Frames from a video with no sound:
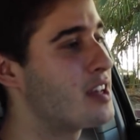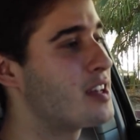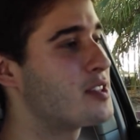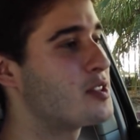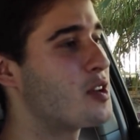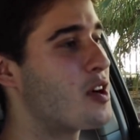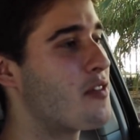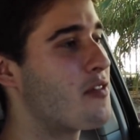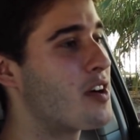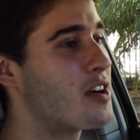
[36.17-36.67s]

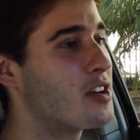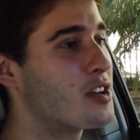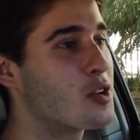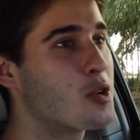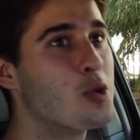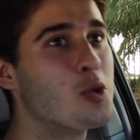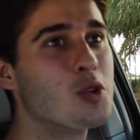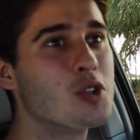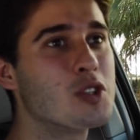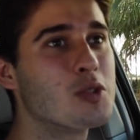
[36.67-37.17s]
So I found a
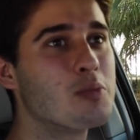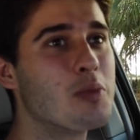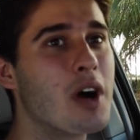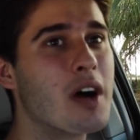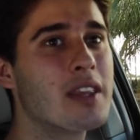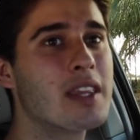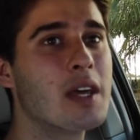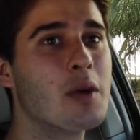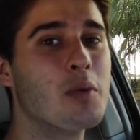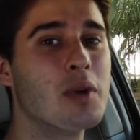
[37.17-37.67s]
cool
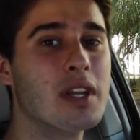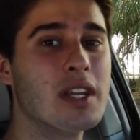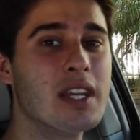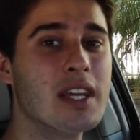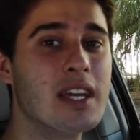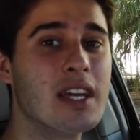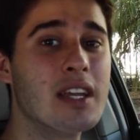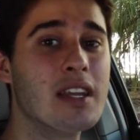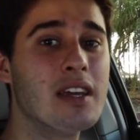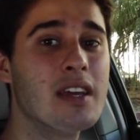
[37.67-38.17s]
spot that we
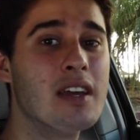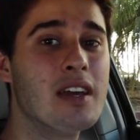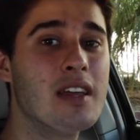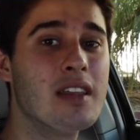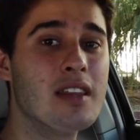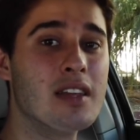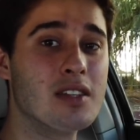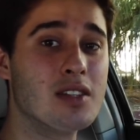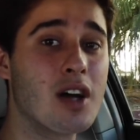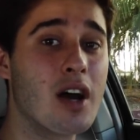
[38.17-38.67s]
did
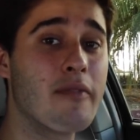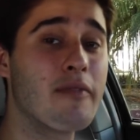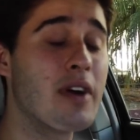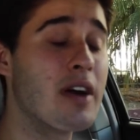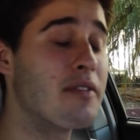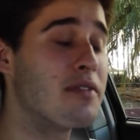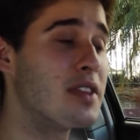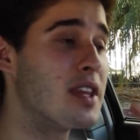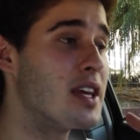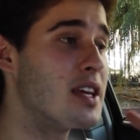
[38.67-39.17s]
the top
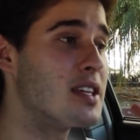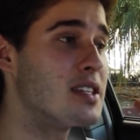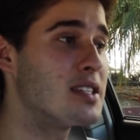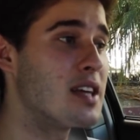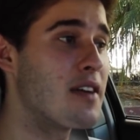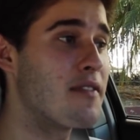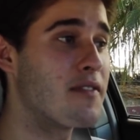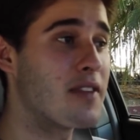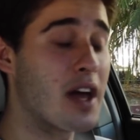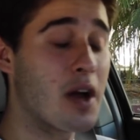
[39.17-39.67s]
5 things
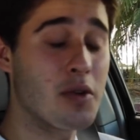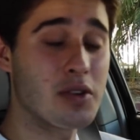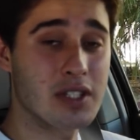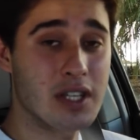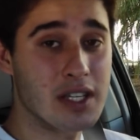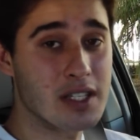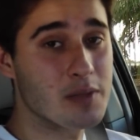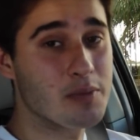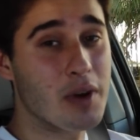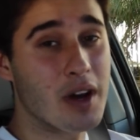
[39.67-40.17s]
that Flowers
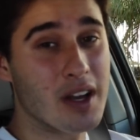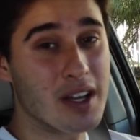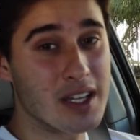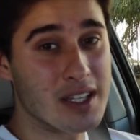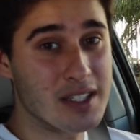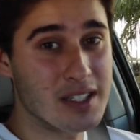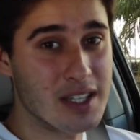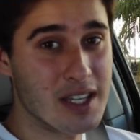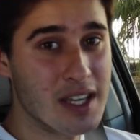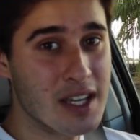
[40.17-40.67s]
hates about
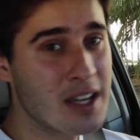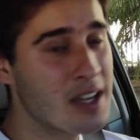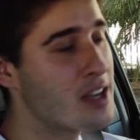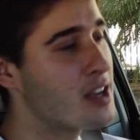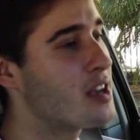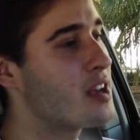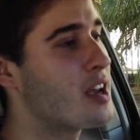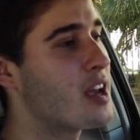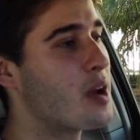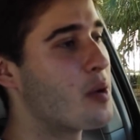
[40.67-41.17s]
his Z,
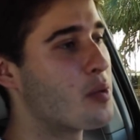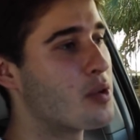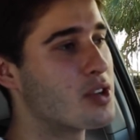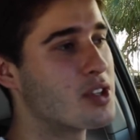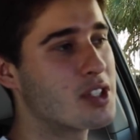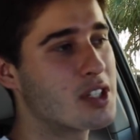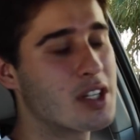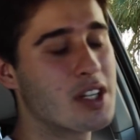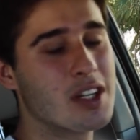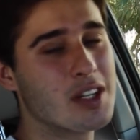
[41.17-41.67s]
and we're
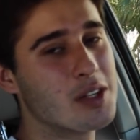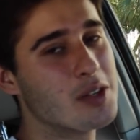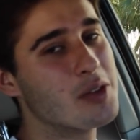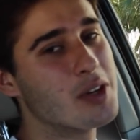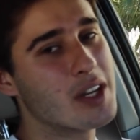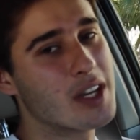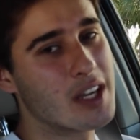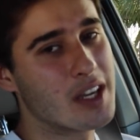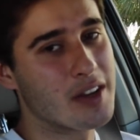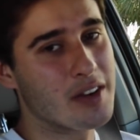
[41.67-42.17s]
just gonna do
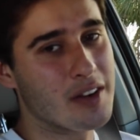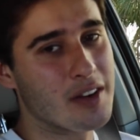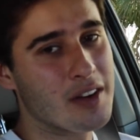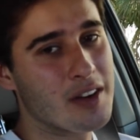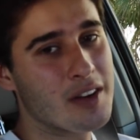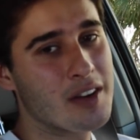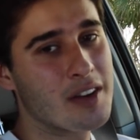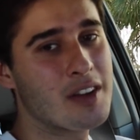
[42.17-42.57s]
it here.